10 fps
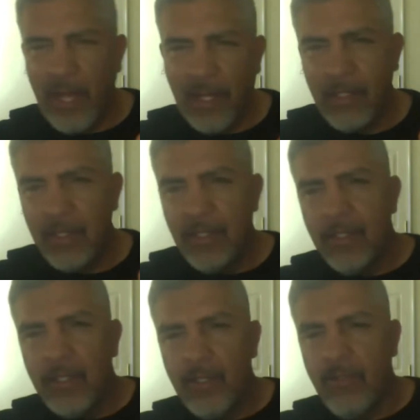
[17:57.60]
of like,
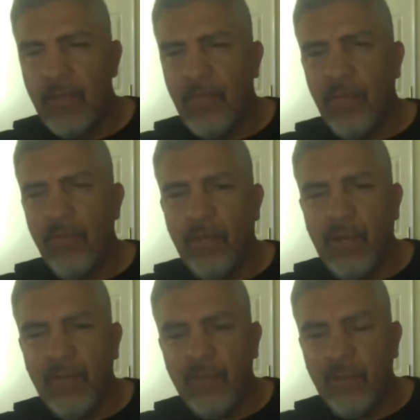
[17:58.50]
they feel a little
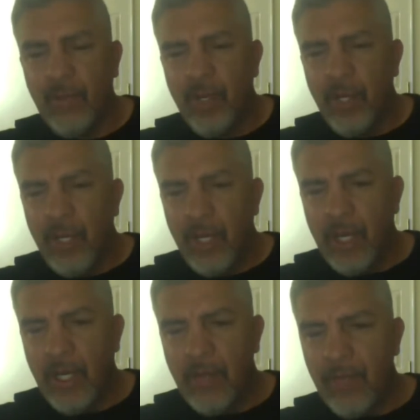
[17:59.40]
comfortable.
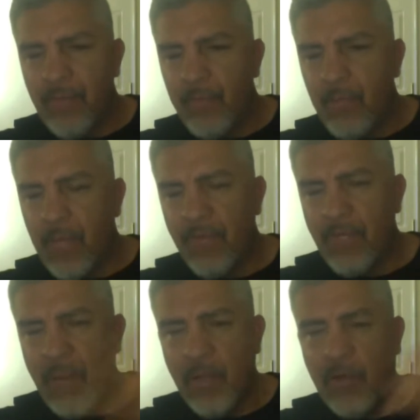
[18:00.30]
Every
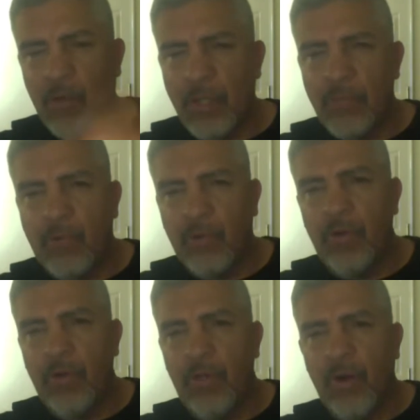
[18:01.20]
time they cross the
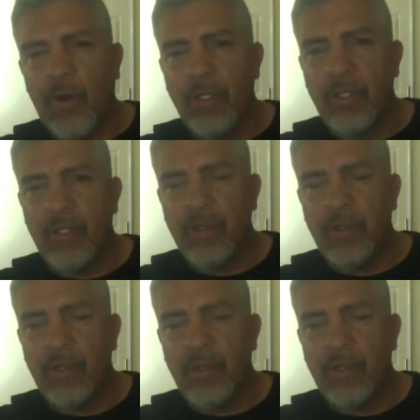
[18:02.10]
border, they always